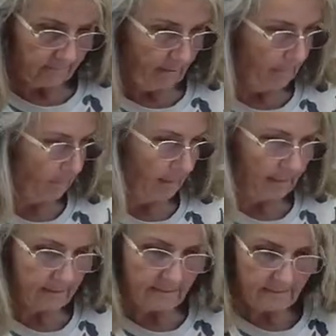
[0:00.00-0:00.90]

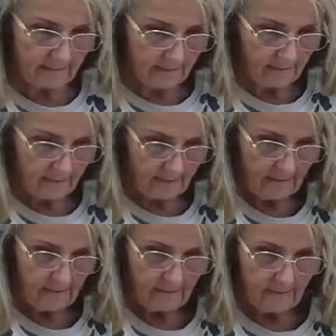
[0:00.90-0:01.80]
peppermints,
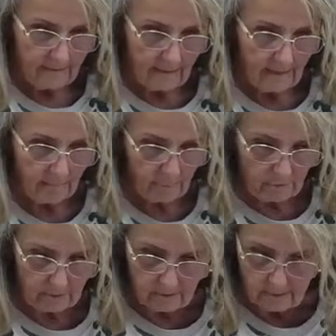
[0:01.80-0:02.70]
and
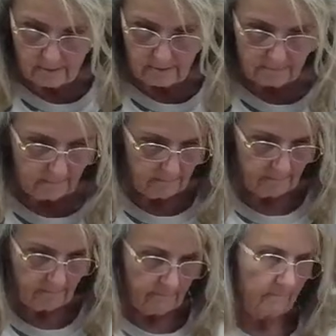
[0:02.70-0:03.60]
put
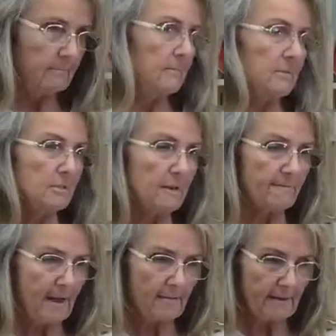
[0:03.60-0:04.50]

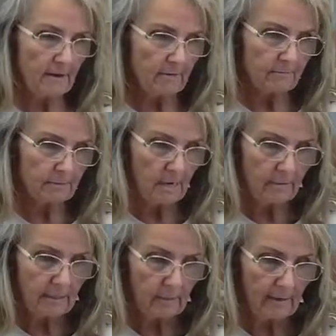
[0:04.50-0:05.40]
stuff out there. So
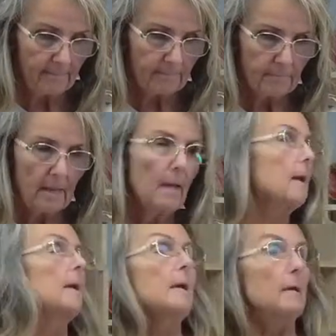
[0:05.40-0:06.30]
anyway,
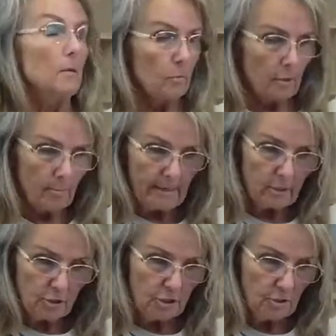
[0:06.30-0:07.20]
we're gonna make
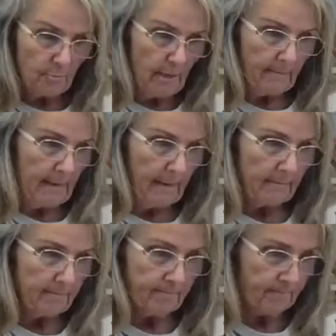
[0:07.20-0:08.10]
a gingerbread man